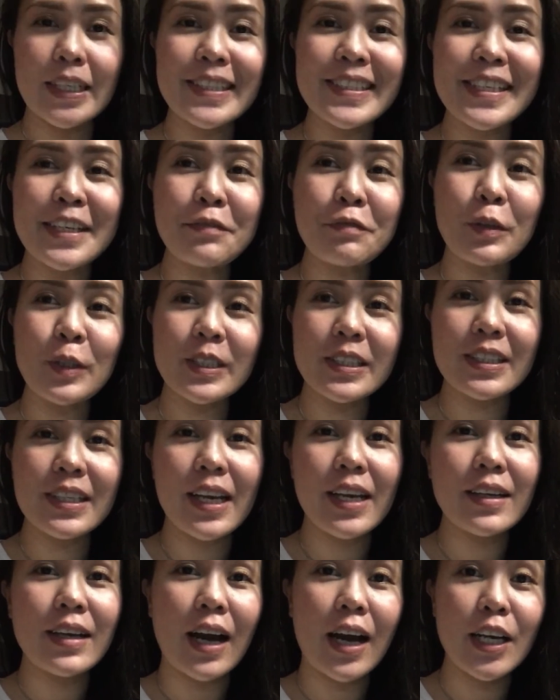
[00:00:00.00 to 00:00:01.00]
That's it for
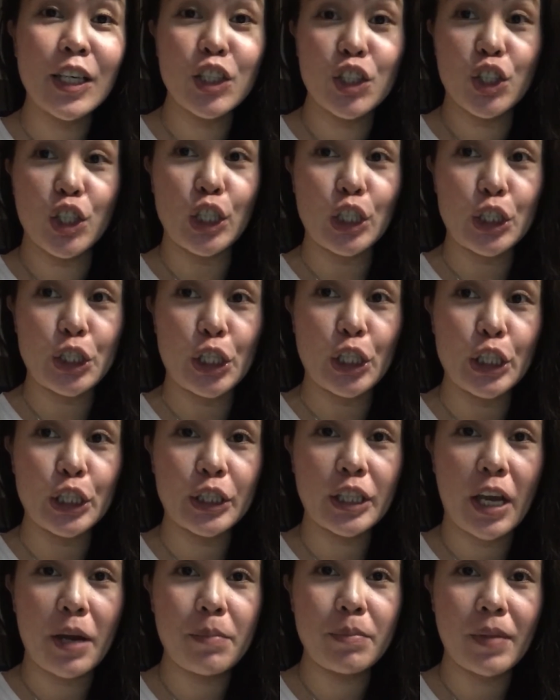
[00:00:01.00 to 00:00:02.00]
today guys. Chill, chill
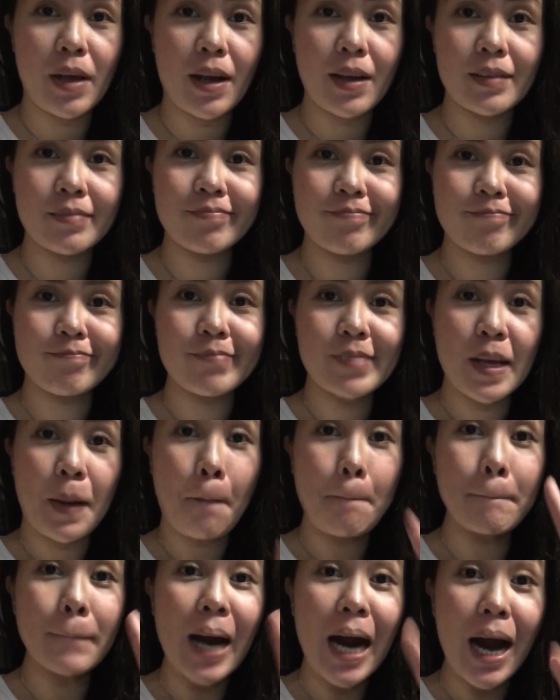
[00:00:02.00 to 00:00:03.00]
time na.
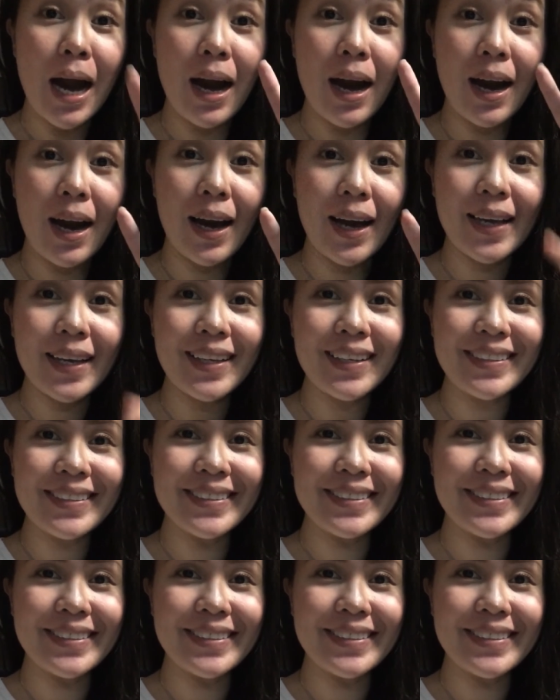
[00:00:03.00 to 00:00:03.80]
Bye!